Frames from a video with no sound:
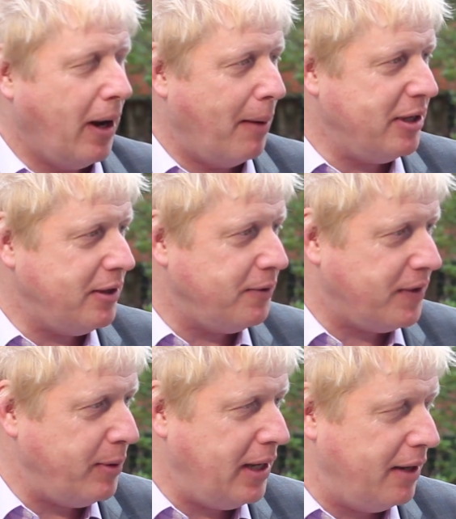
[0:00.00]
How many did you
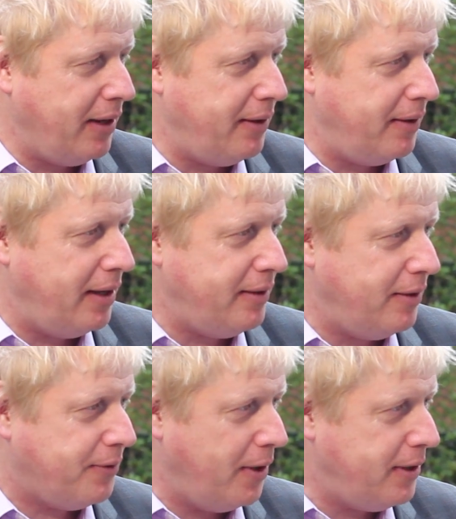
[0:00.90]
say we had?
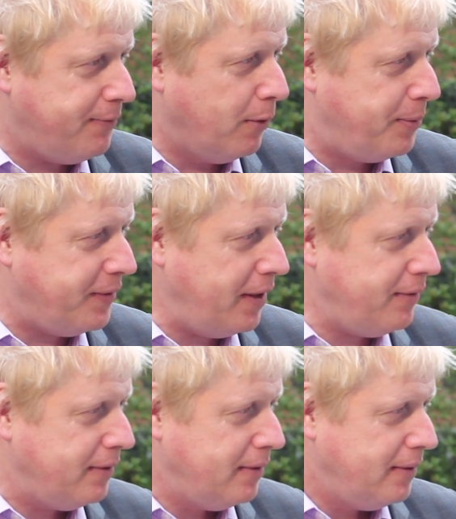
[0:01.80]

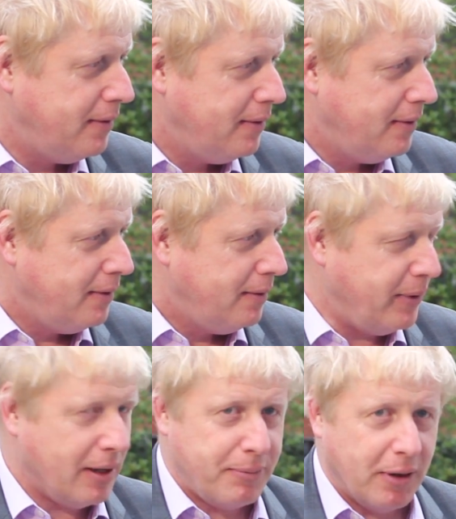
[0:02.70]
34%?
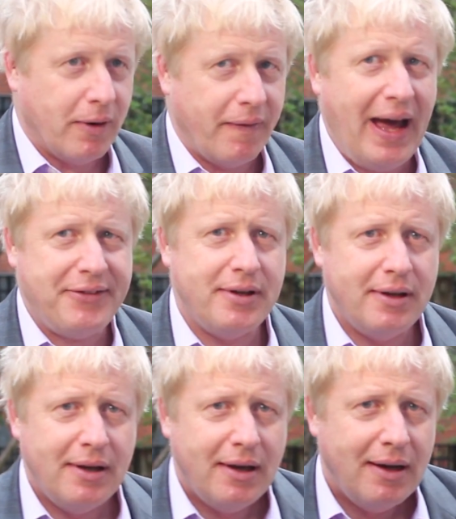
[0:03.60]
We can build on that.
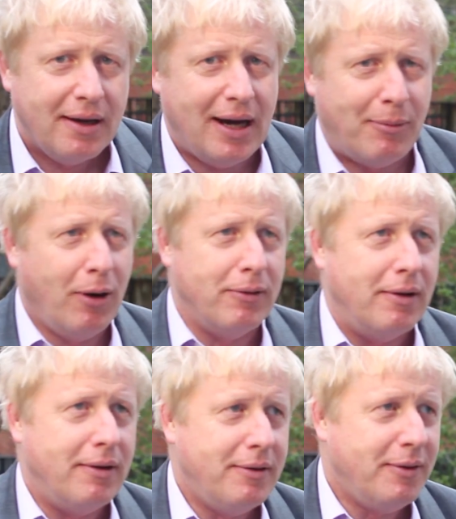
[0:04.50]
Come on.
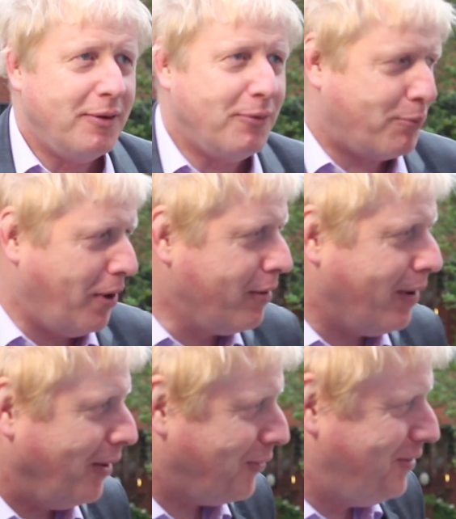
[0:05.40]

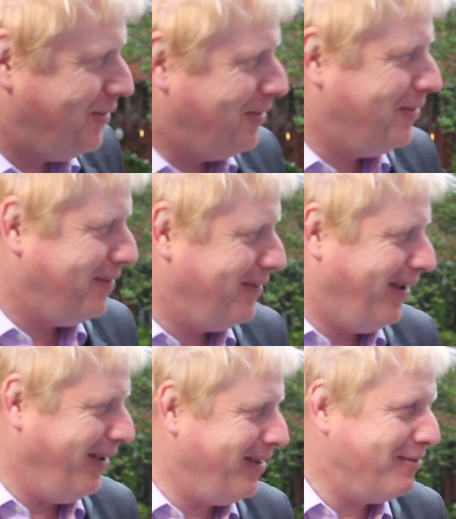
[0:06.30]
Progress. We're
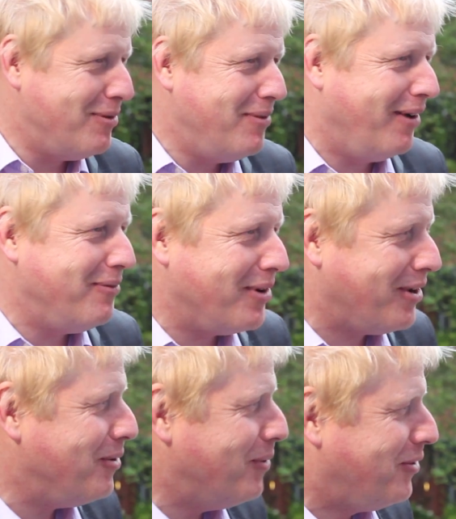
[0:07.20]

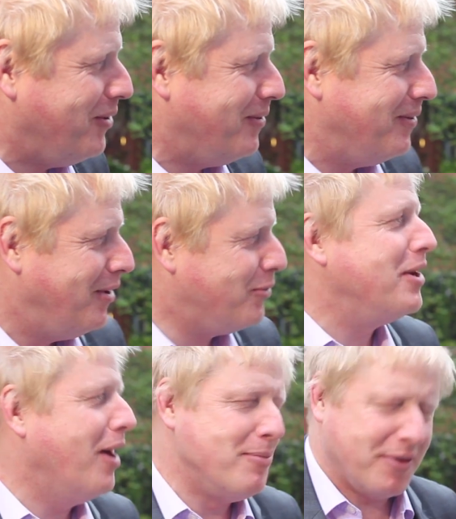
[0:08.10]
doing
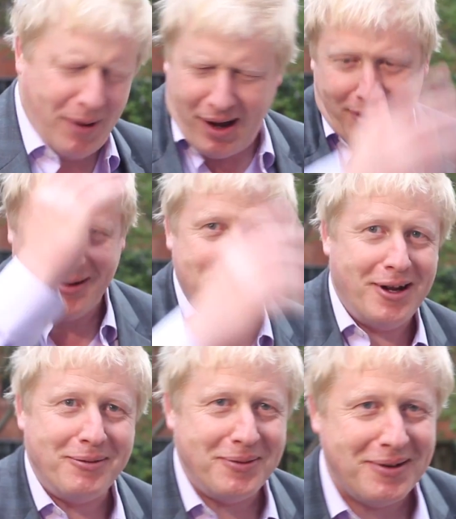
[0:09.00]
29%. Well,
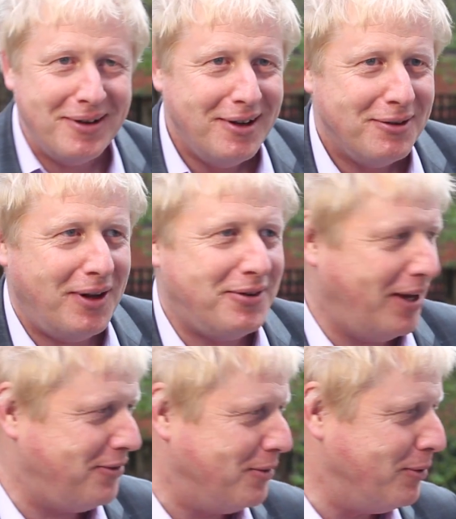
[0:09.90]

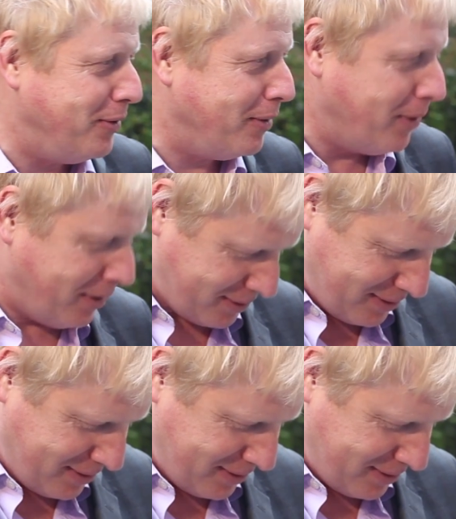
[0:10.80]
fantastic. We're doing well.